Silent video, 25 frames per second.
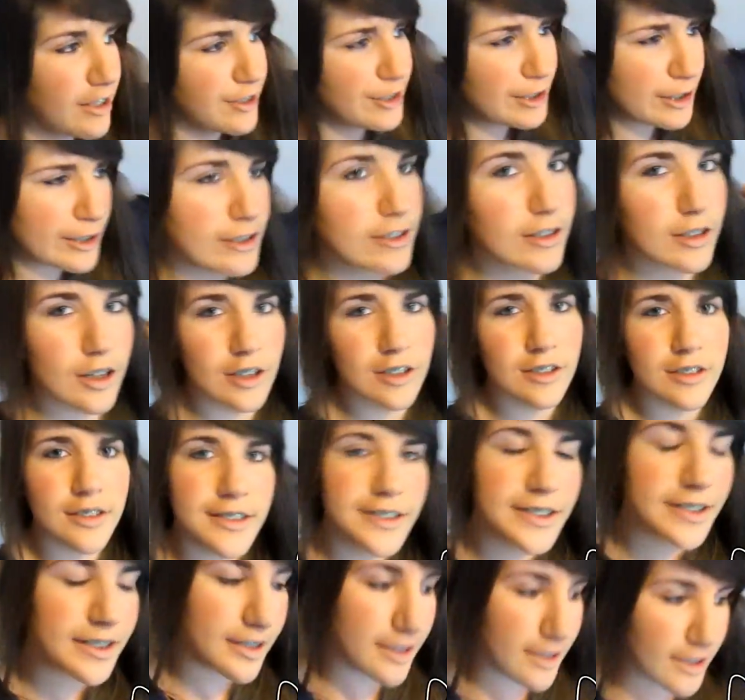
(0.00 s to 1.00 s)

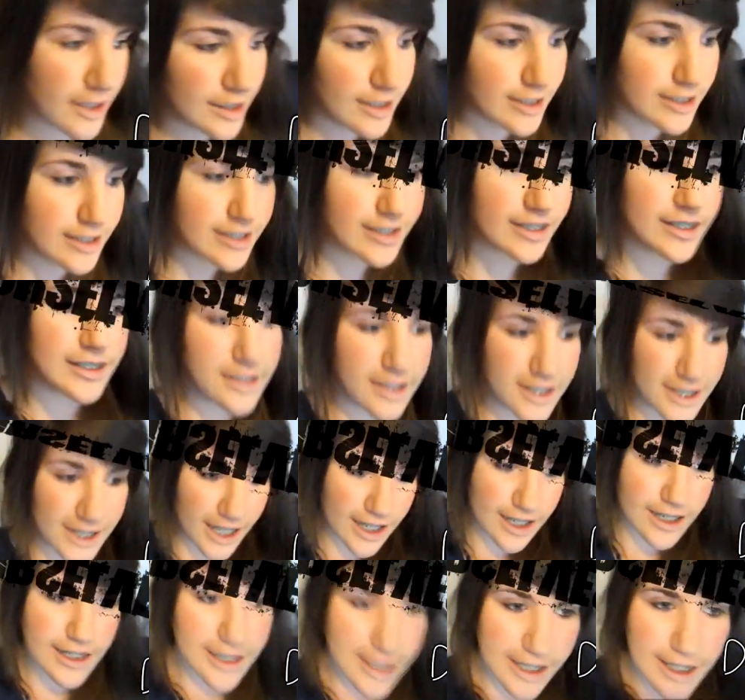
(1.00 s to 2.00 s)
It's
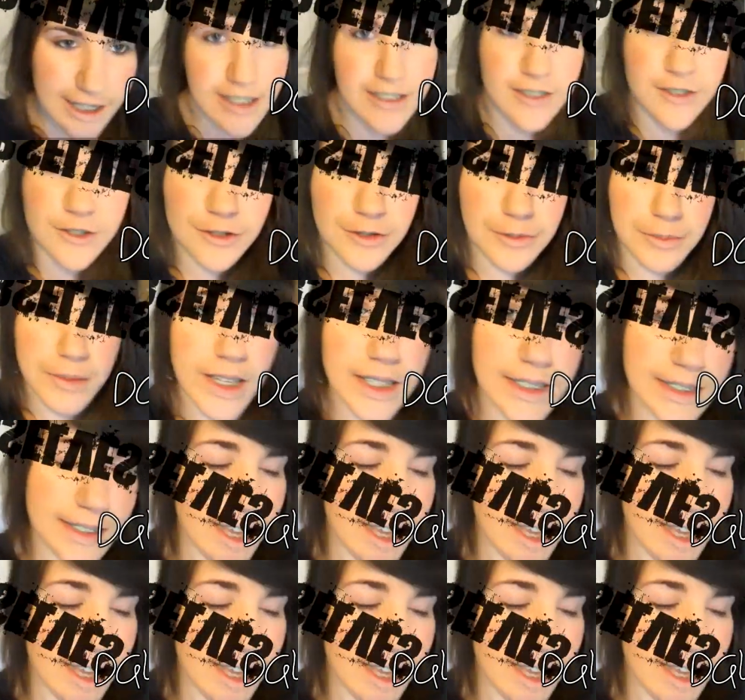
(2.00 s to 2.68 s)
Saturday. Doing my